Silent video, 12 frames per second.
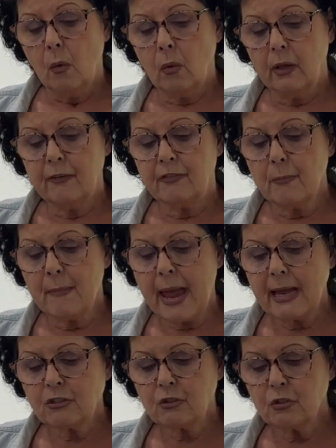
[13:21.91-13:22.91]
Well, if the
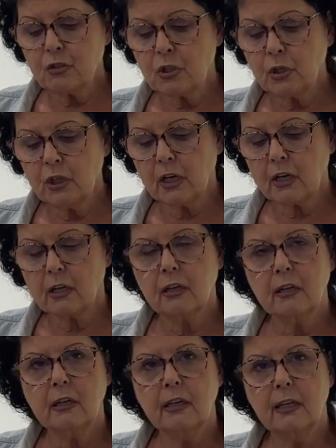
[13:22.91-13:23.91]
master took
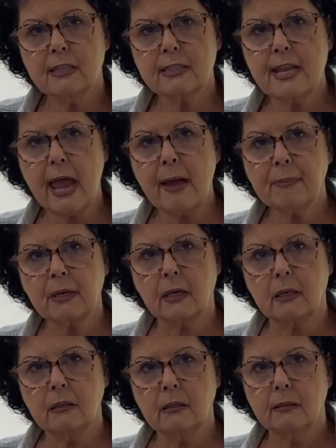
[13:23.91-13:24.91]
his
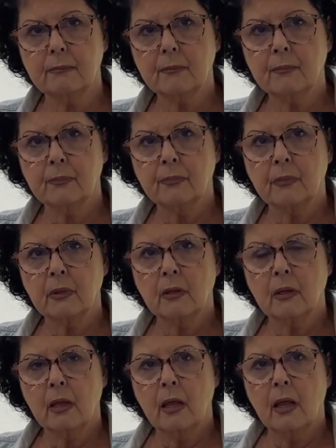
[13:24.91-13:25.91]
napkin
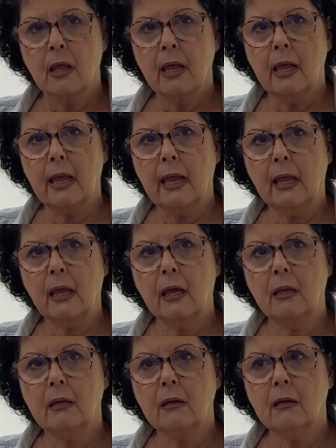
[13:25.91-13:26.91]

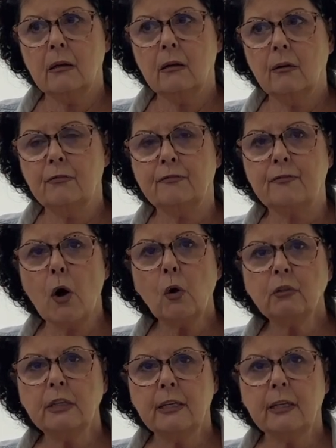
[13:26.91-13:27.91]
and
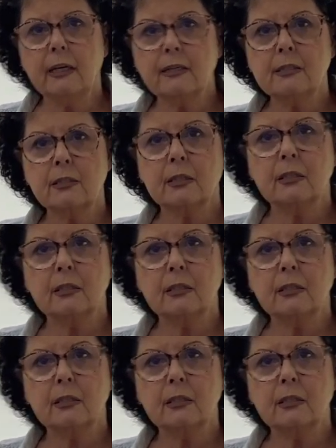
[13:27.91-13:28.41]
folded it,